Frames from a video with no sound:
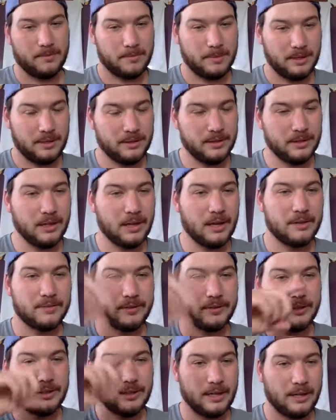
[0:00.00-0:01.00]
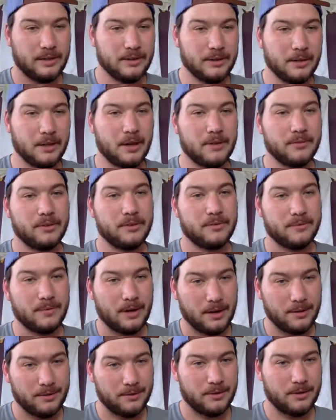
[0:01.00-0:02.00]
me and the lovely and the lovely
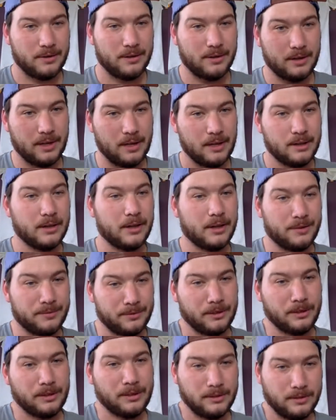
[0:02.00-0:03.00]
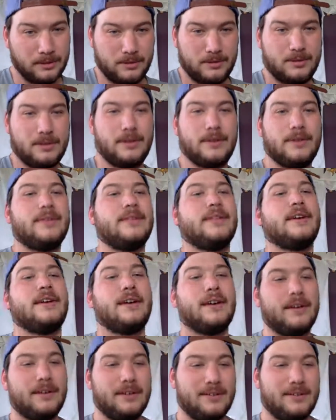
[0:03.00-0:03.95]
father and, and lovely is uh